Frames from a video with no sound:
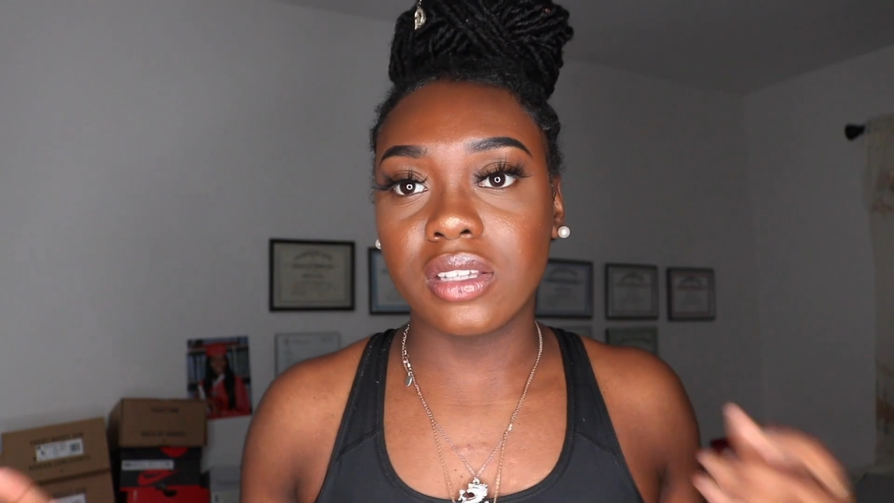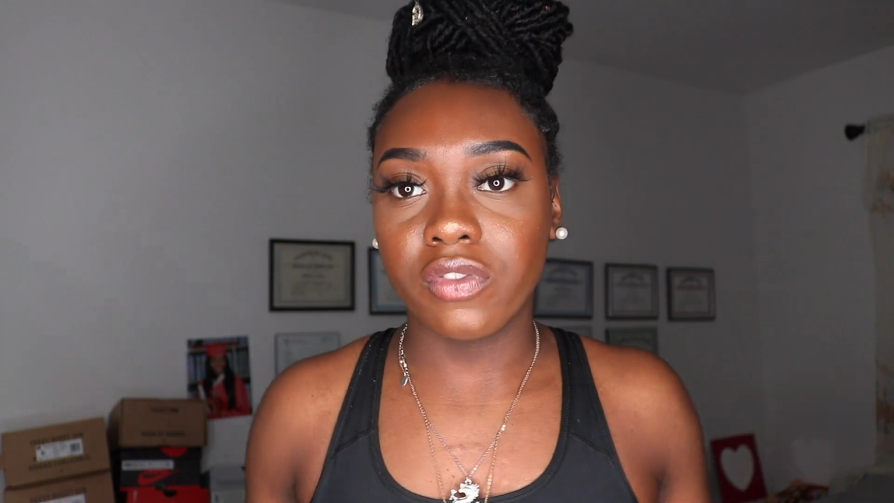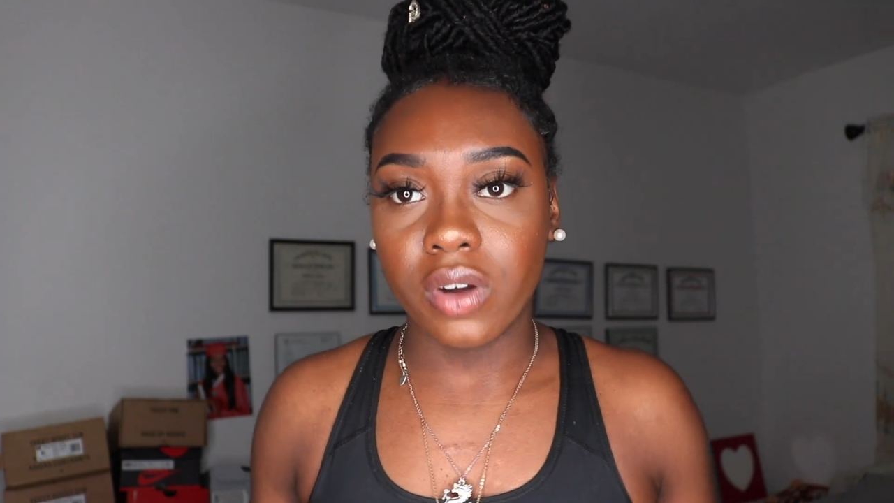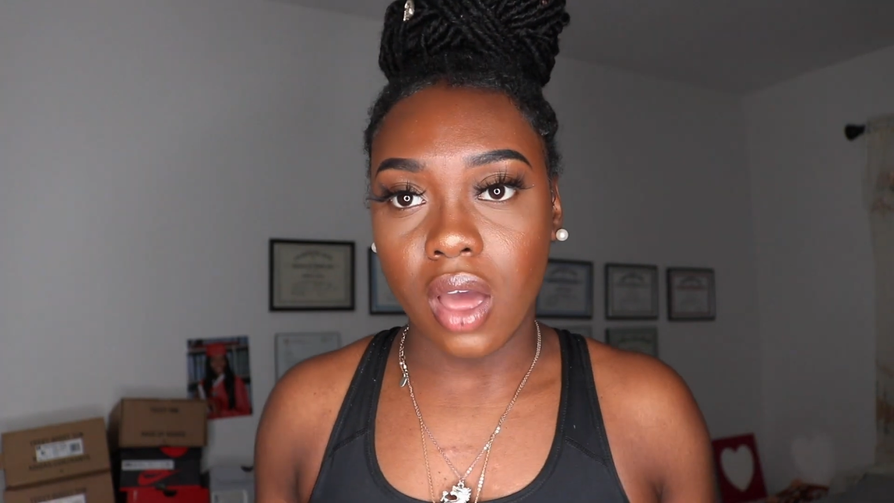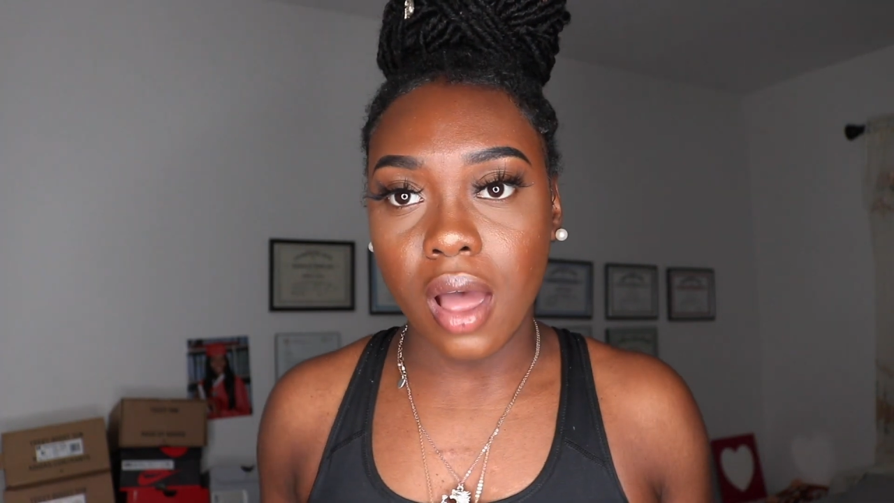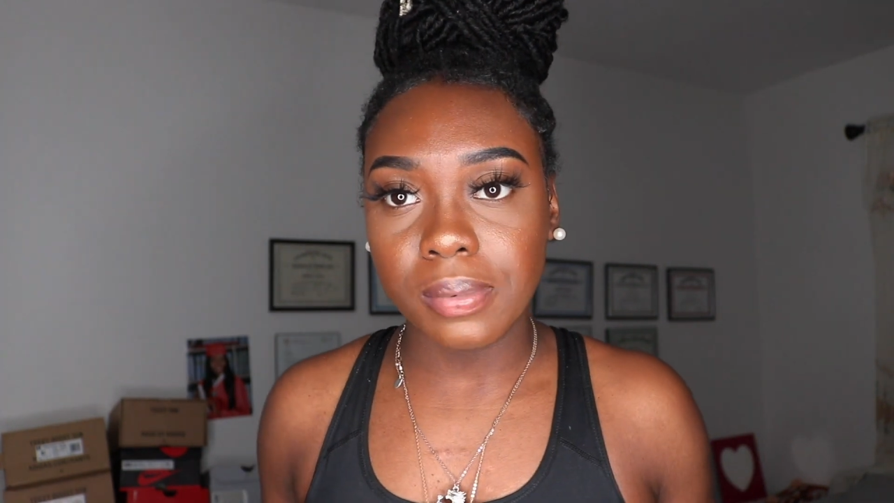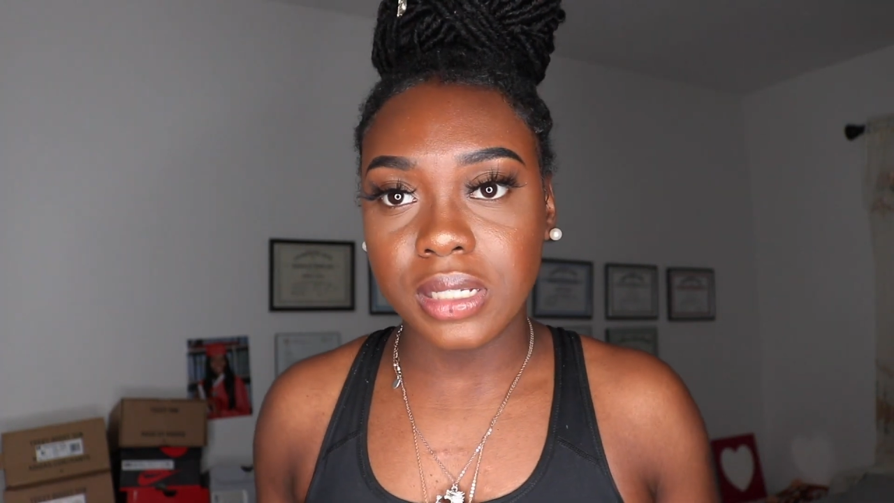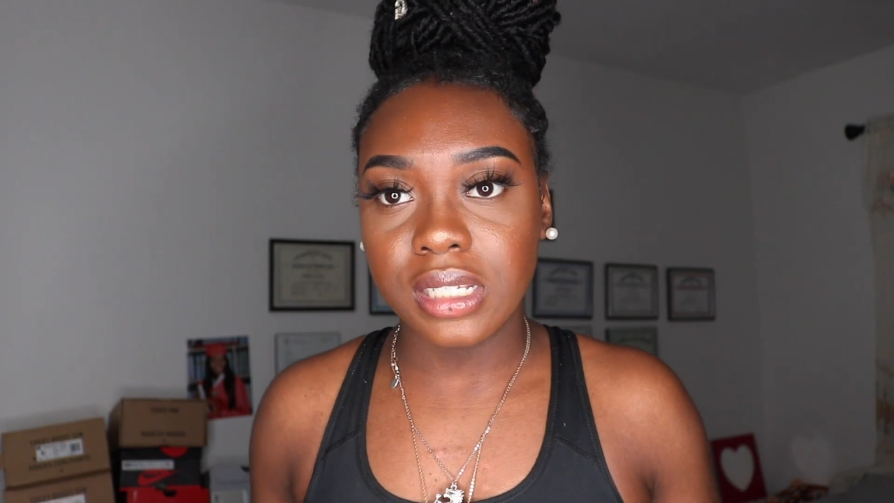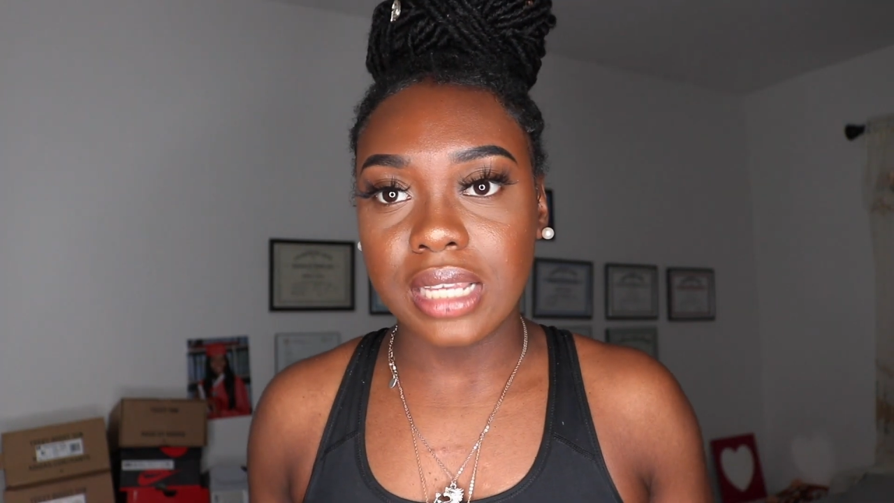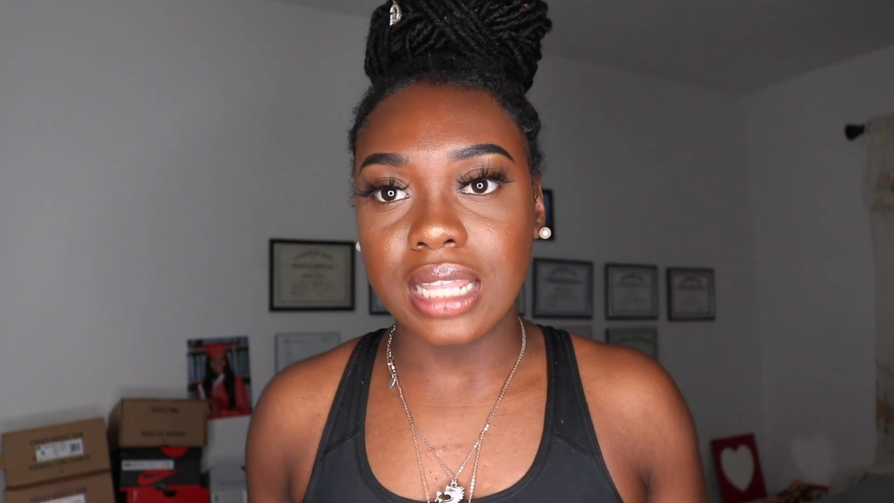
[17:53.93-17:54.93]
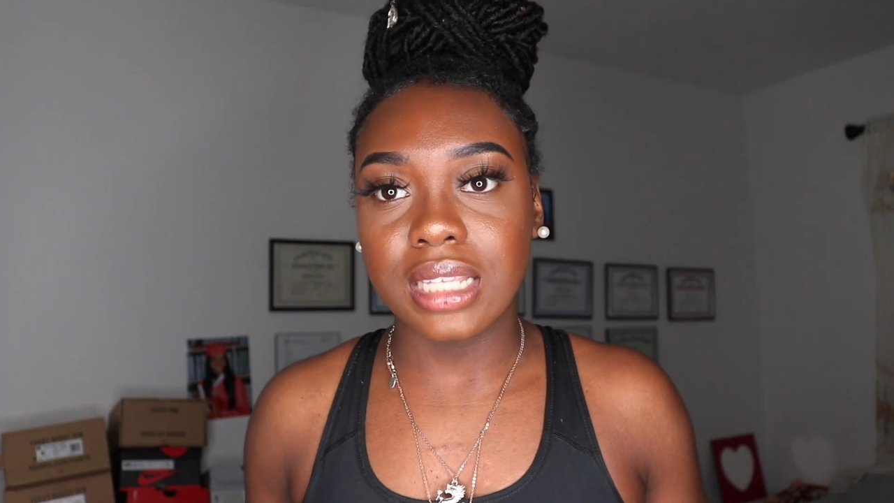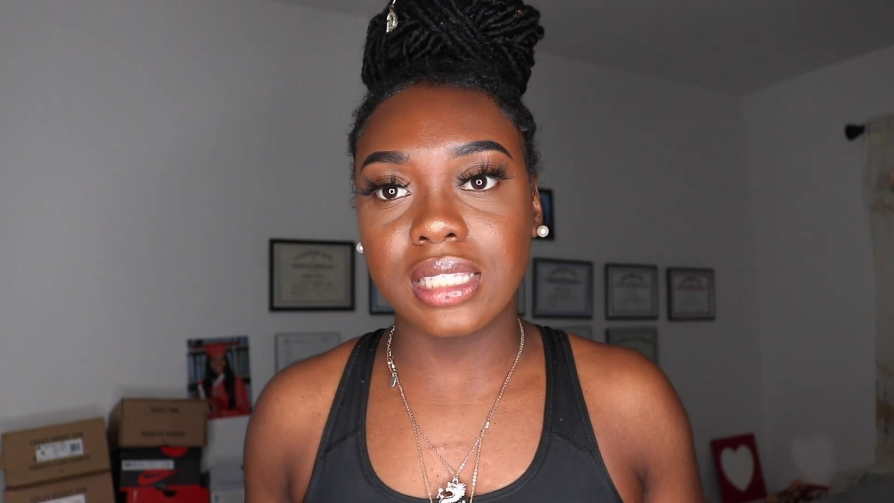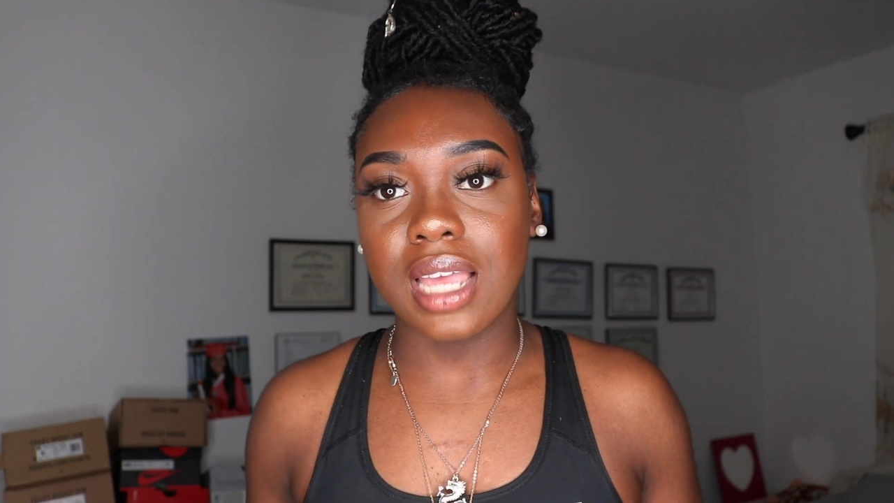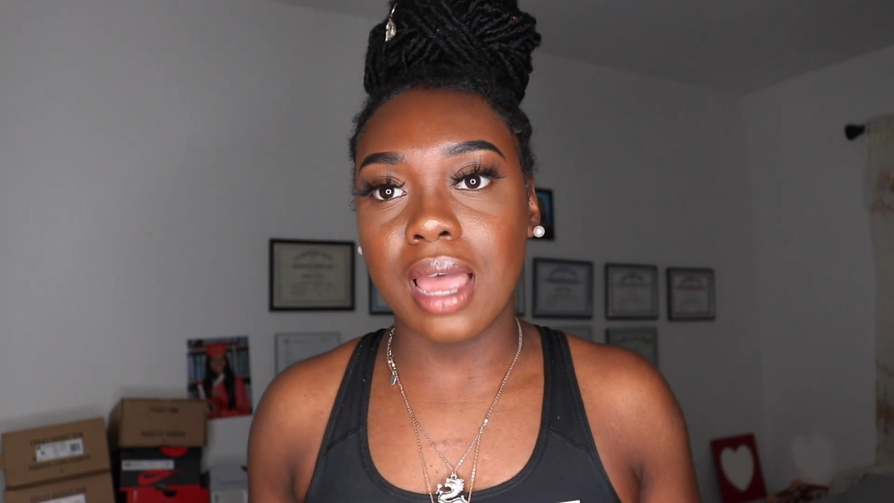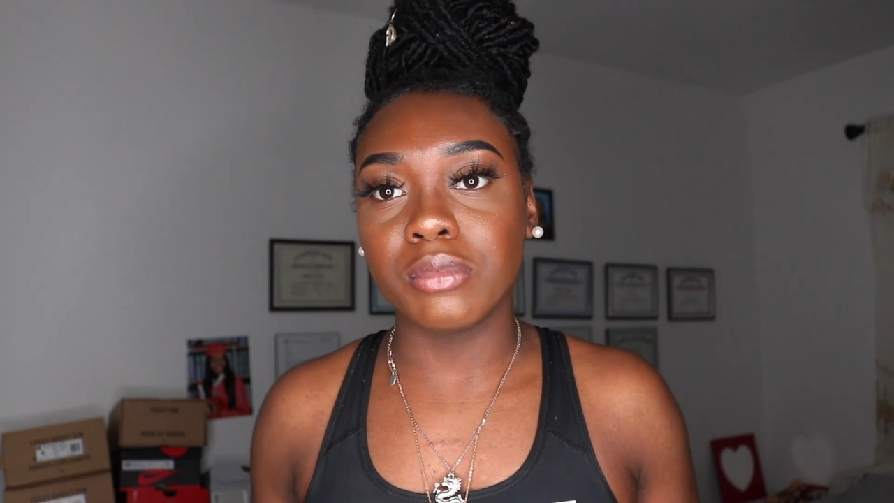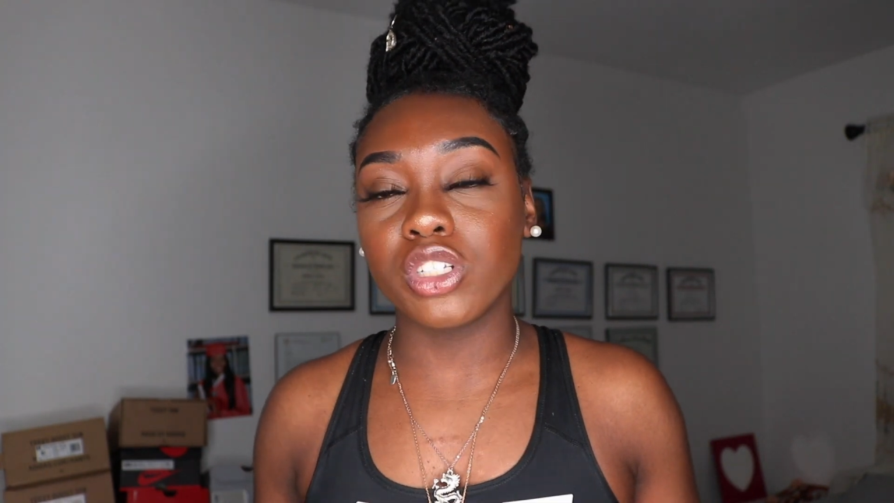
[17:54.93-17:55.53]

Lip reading: different options at this time,